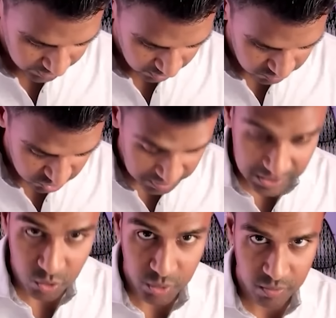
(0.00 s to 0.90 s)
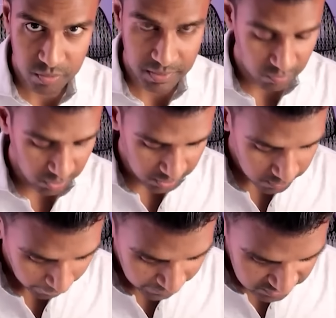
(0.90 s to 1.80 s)
I'm just being quick with my writing.
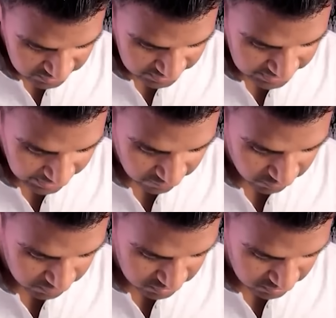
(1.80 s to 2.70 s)
68 of them is